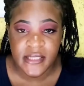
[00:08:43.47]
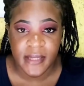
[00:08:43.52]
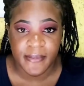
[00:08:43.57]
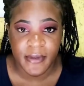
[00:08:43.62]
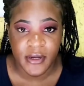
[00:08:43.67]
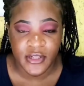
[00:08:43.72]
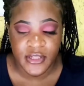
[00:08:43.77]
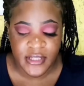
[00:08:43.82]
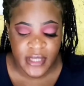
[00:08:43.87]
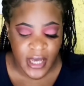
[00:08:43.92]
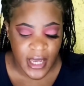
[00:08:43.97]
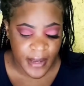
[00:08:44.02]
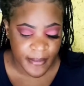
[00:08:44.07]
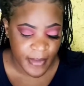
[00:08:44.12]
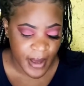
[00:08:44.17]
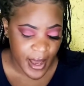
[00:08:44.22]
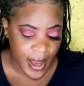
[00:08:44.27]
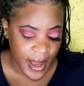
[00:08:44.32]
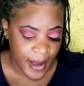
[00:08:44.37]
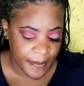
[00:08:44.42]
It's about
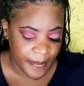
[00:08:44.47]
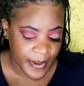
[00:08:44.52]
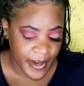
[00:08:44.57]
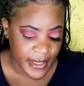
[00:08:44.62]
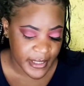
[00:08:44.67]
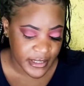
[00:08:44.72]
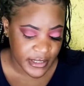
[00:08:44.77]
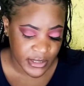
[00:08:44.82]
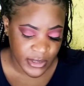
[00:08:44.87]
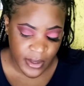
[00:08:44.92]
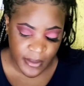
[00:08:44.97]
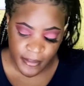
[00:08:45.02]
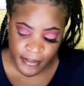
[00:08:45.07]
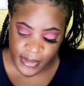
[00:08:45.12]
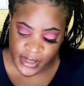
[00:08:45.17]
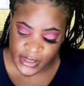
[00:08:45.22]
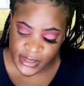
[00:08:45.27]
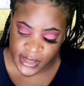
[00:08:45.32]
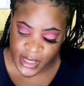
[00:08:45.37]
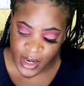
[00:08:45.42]
time I apply
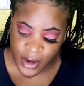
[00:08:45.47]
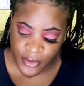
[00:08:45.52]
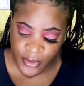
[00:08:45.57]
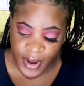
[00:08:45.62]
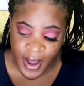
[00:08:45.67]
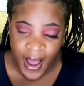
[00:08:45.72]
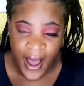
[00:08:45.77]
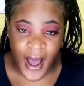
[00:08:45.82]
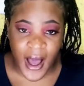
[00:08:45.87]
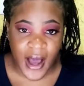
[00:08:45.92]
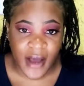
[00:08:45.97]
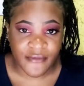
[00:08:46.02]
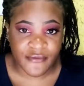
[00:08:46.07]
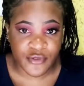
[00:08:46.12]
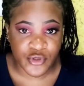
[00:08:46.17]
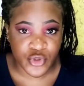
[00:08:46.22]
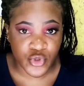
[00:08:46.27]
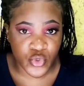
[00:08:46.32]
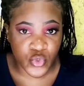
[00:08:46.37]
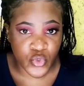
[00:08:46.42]
some mascara. I
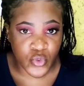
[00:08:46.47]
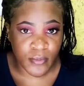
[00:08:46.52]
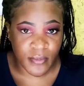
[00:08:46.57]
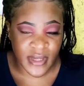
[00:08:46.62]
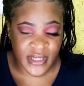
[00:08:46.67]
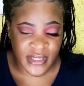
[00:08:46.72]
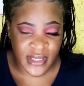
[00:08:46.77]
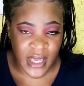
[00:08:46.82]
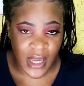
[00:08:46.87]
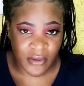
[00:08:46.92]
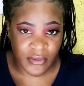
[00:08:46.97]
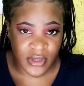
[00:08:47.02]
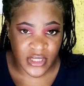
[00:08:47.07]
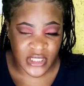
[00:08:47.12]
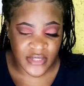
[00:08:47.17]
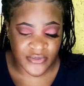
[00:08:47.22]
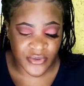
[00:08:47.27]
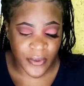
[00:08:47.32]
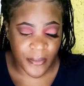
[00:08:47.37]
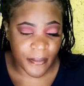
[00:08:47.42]
have two
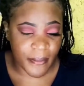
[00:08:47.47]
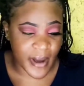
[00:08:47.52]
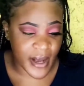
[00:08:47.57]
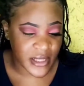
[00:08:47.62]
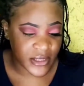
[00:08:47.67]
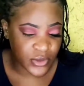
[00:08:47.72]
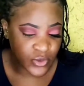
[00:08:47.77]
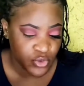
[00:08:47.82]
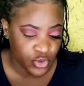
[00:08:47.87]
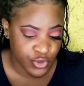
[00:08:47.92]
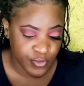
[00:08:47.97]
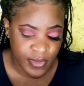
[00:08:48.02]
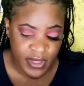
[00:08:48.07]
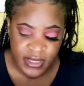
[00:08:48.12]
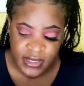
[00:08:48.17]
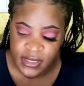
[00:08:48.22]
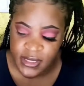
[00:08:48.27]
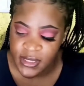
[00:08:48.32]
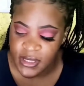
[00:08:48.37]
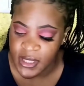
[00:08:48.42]
mascaras from Mass
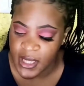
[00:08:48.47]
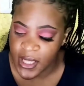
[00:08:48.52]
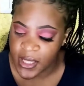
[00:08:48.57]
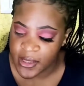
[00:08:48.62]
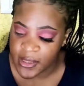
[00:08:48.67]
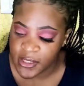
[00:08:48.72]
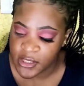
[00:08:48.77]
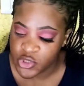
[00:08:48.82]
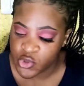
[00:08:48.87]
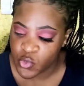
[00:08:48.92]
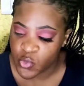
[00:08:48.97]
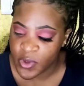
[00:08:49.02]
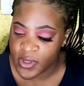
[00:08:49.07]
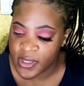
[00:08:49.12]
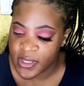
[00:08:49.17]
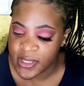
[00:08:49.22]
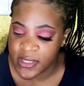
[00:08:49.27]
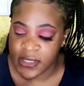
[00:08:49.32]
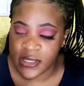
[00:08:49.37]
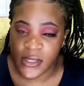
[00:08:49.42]
Cosmetic, and this
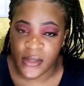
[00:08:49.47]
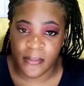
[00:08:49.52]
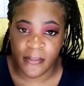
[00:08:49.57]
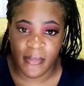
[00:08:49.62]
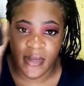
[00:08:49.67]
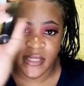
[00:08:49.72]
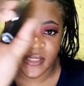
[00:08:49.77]
one is the